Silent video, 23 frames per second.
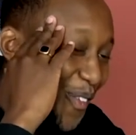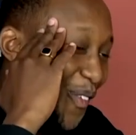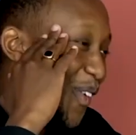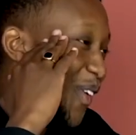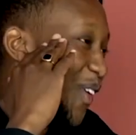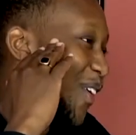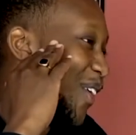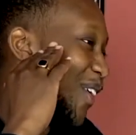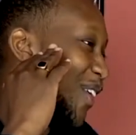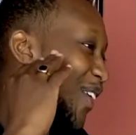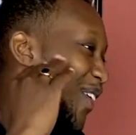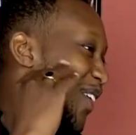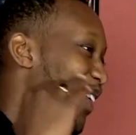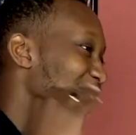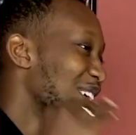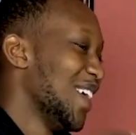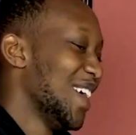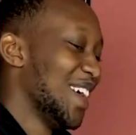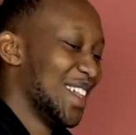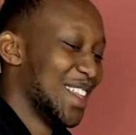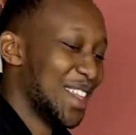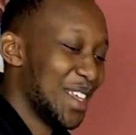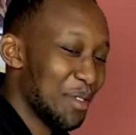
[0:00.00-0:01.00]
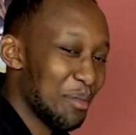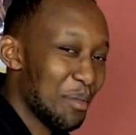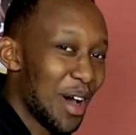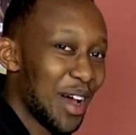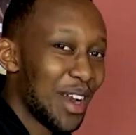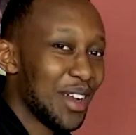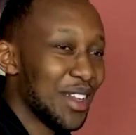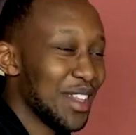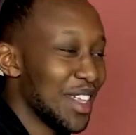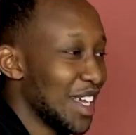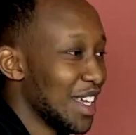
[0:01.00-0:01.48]
whoa, the
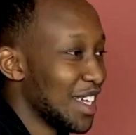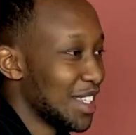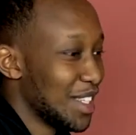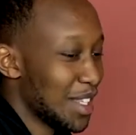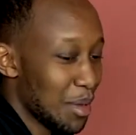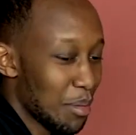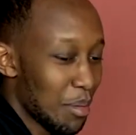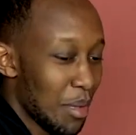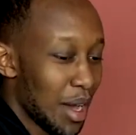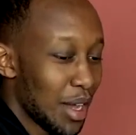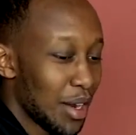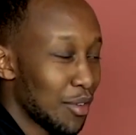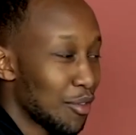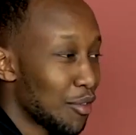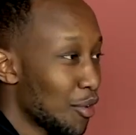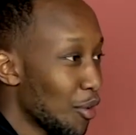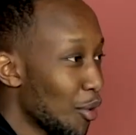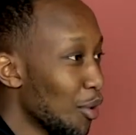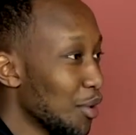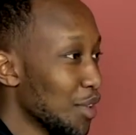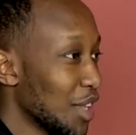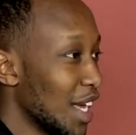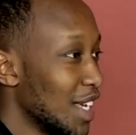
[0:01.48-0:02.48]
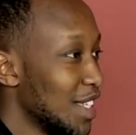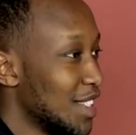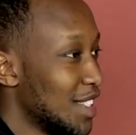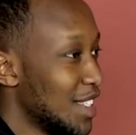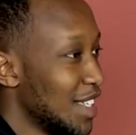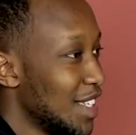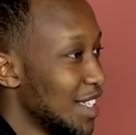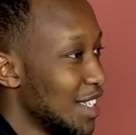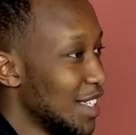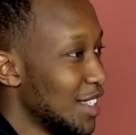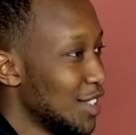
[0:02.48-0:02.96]
amount of growth
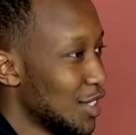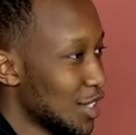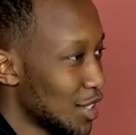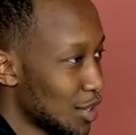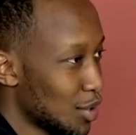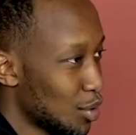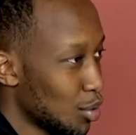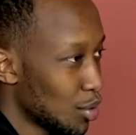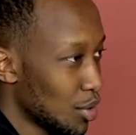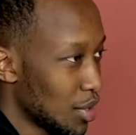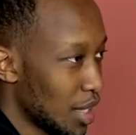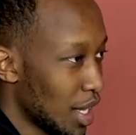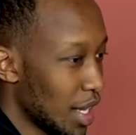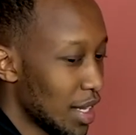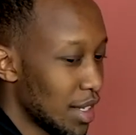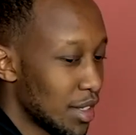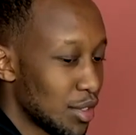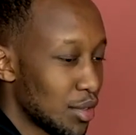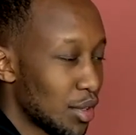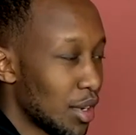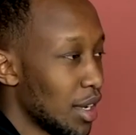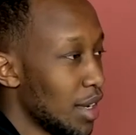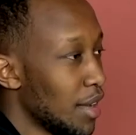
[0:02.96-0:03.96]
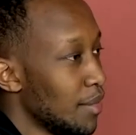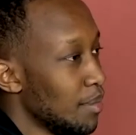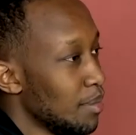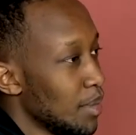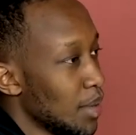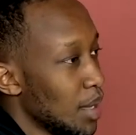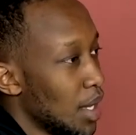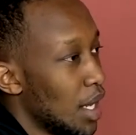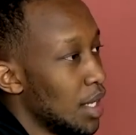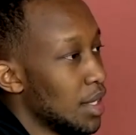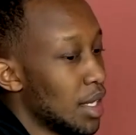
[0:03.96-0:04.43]
I seen in just those days, right?